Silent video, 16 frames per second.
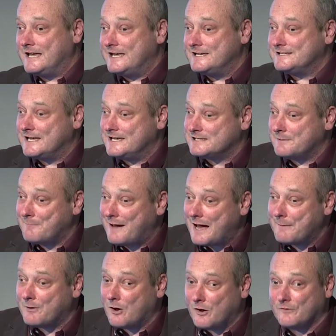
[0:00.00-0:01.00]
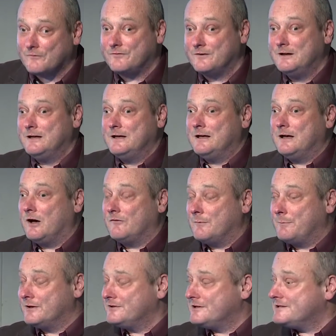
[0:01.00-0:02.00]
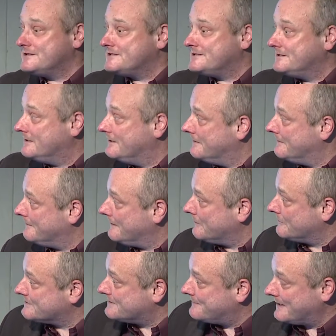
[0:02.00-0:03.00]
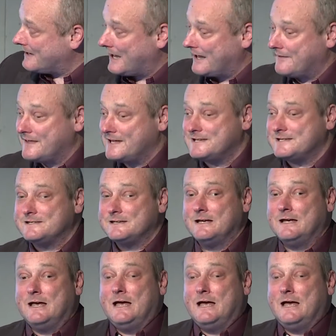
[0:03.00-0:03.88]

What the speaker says: is a map of abundance. That looks a bit like this.